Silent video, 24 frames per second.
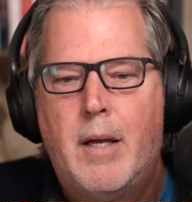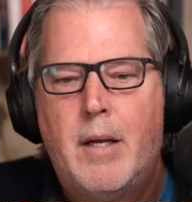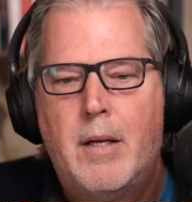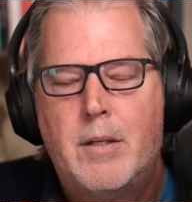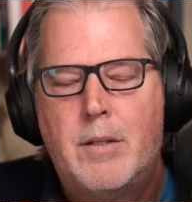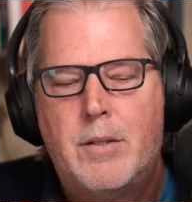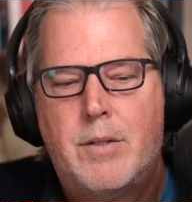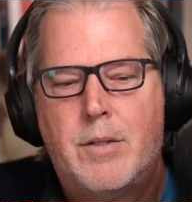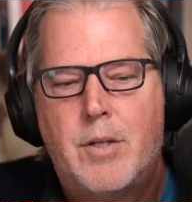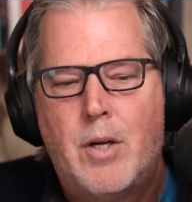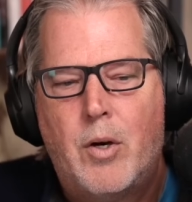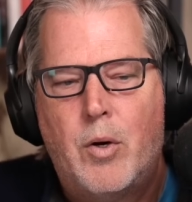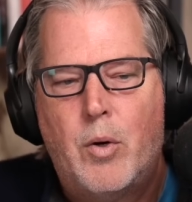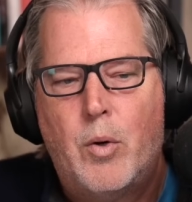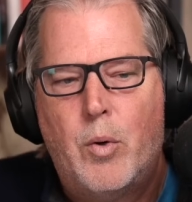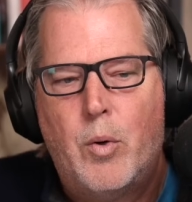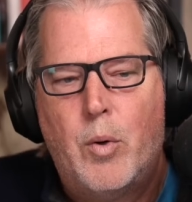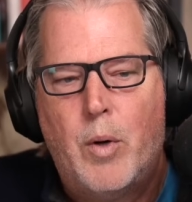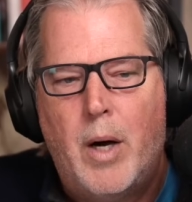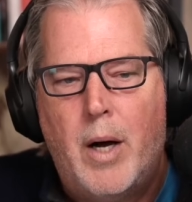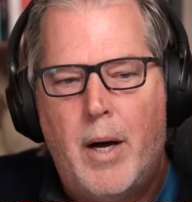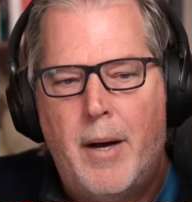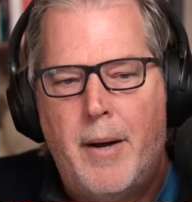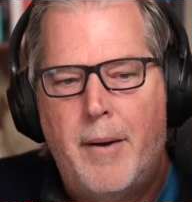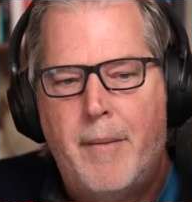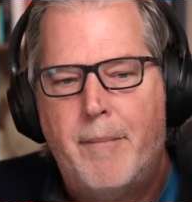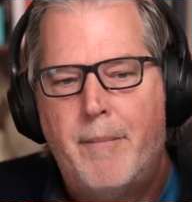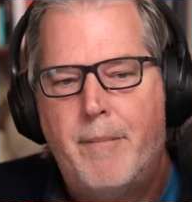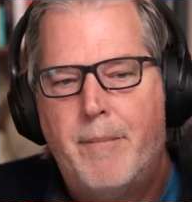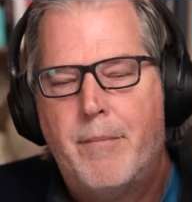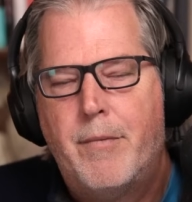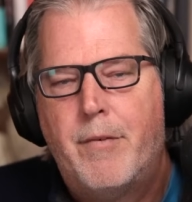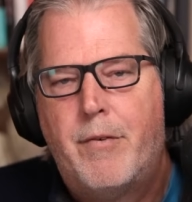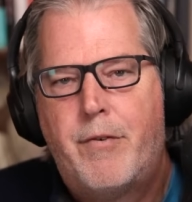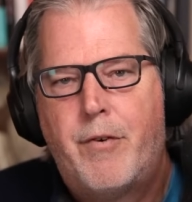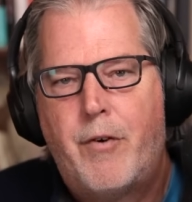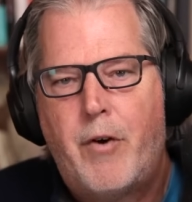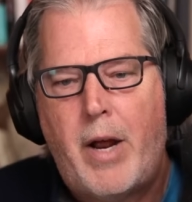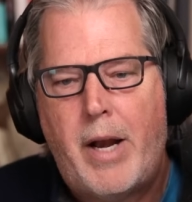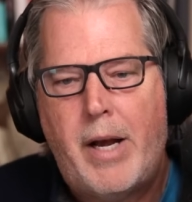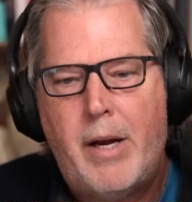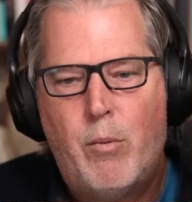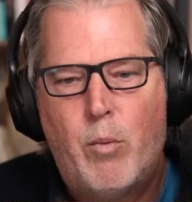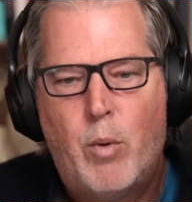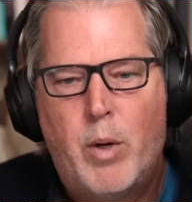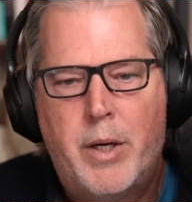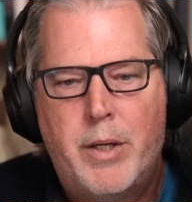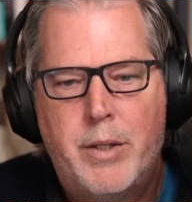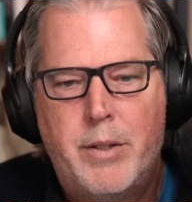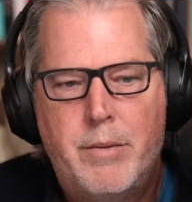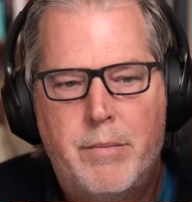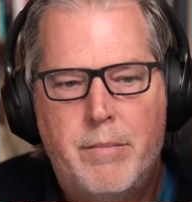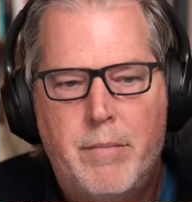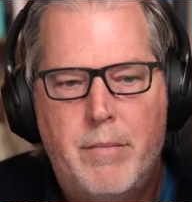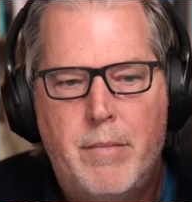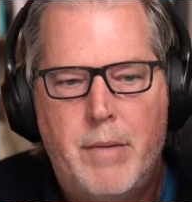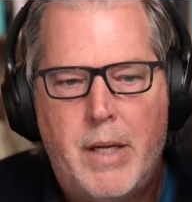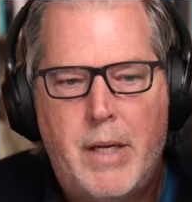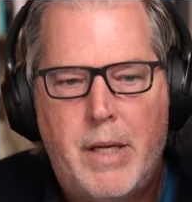So for anyone